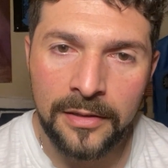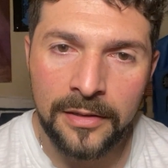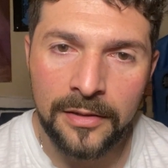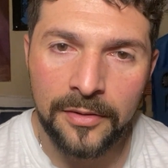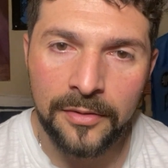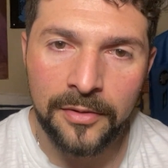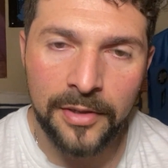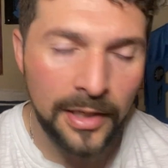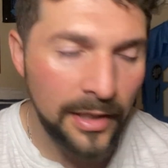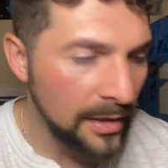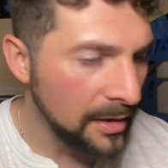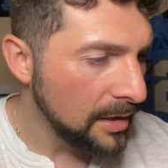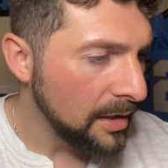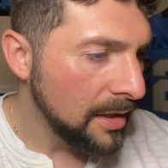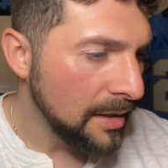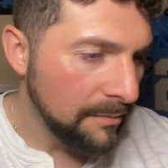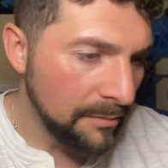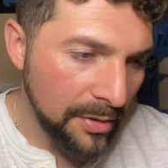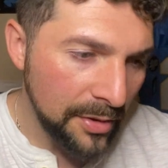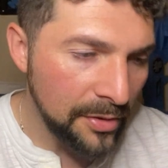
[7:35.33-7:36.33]
Okay?
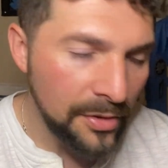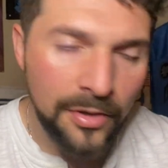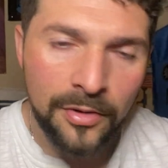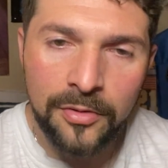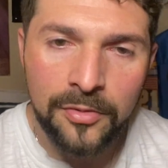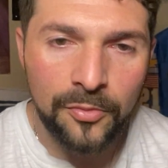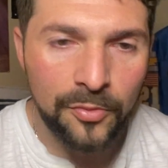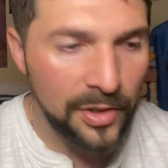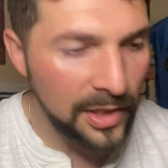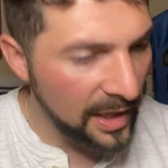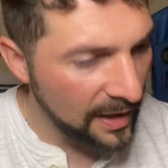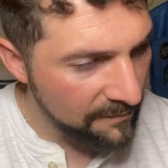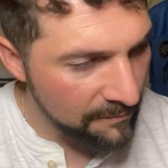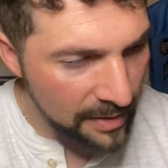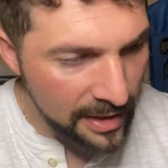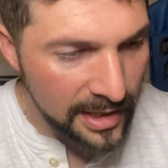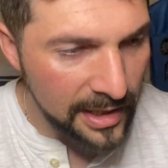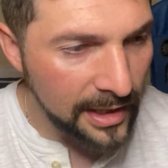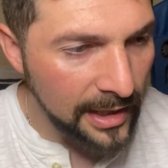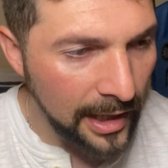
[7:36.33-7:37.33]
But no, we have
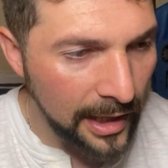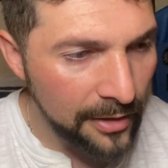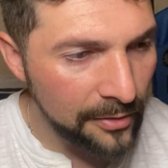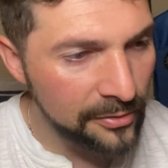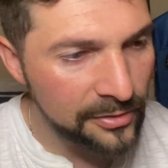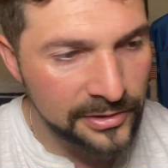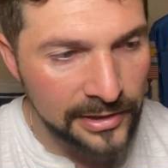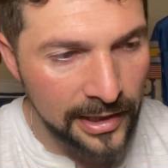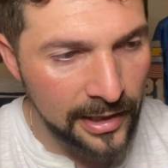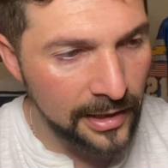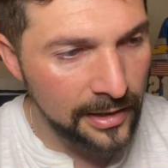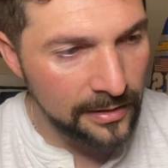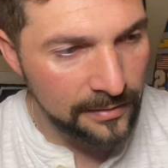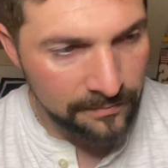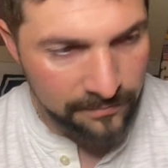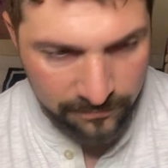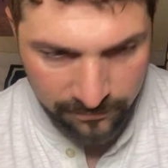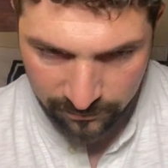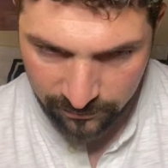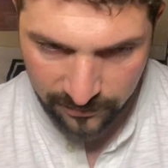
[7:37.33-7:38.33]
Mexicanos that,
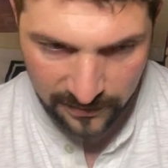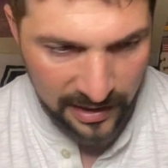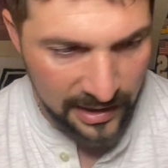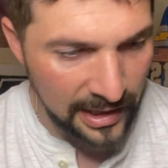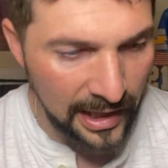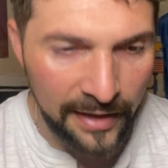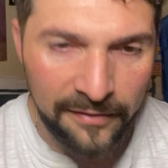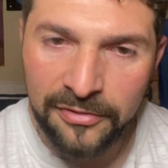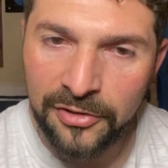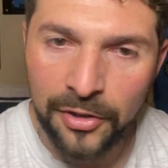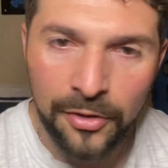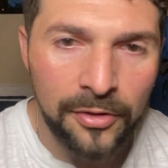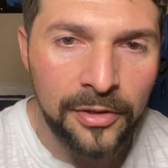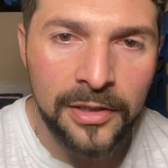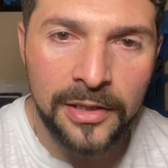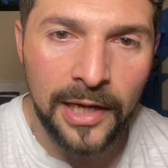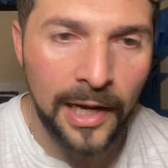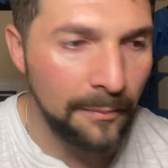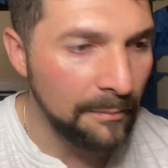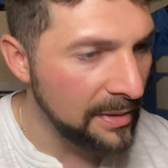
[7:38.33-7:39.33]
and I've heard
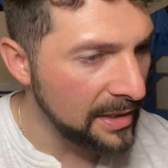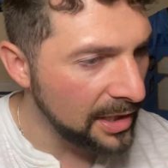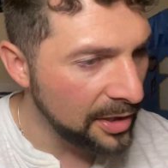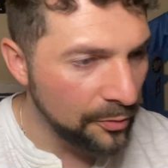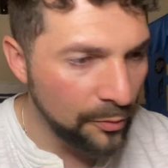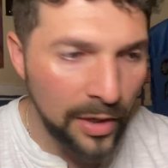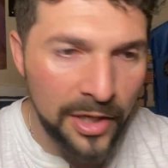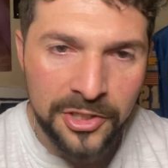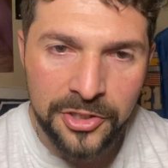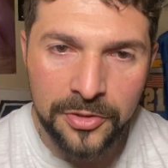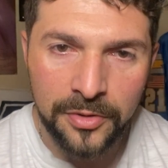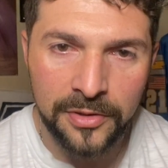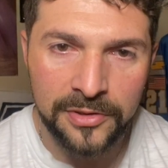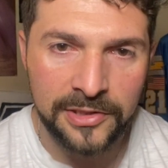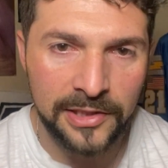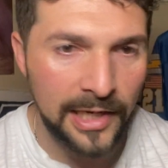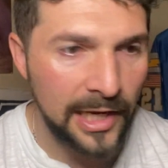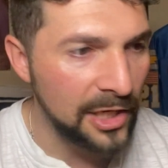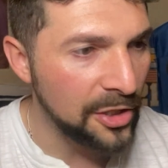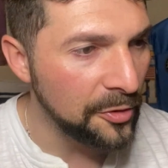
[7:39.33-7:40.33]
it. I've been in restaurants
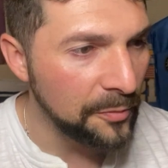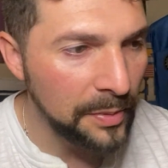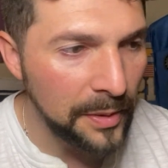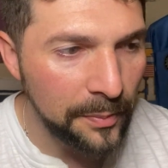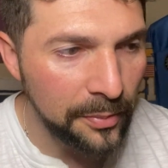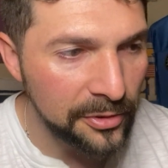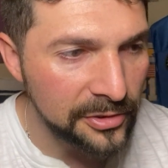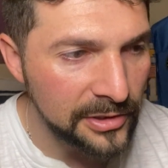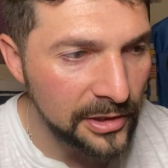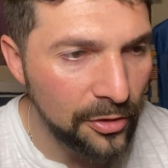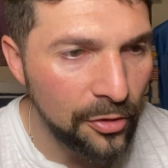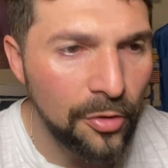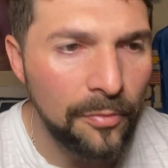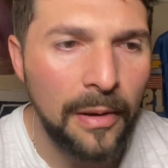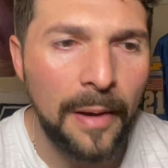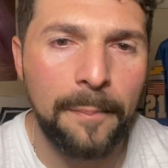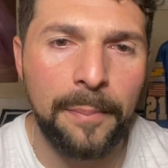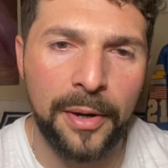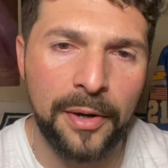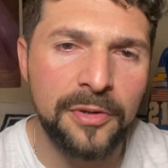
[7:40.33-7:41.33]
and I hear people say, oh,
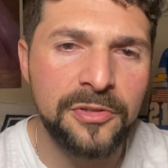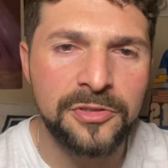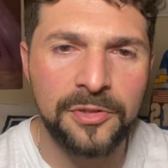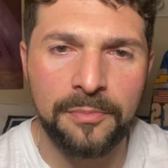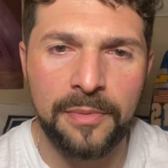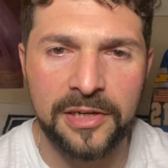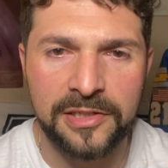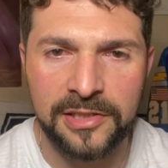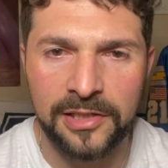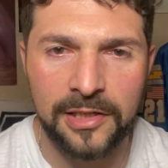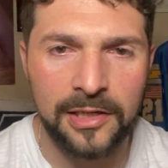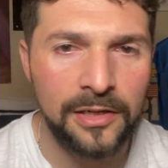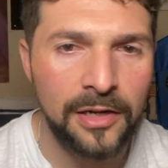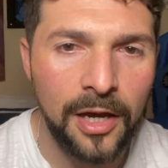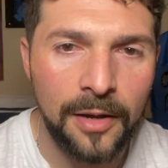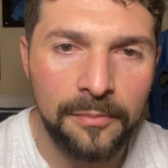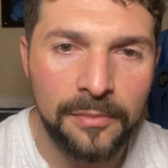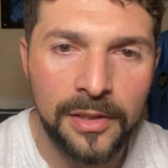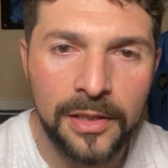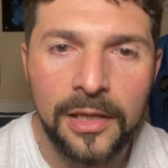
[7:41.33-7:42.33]
my parents are Mexican,
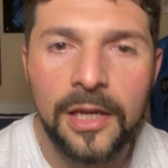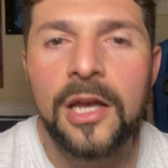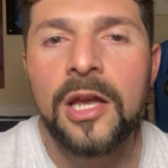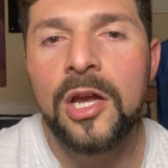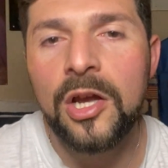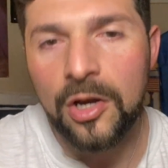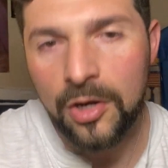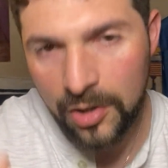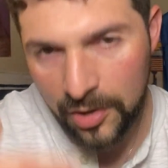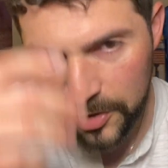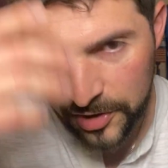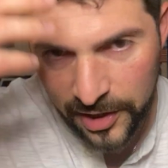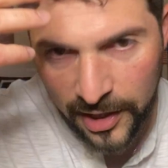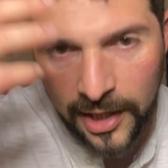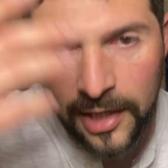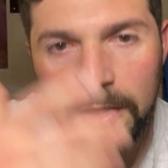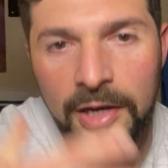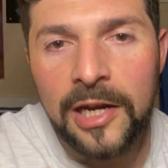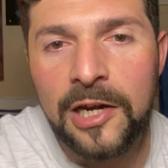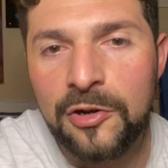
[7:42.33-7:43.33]
not me. Yet, el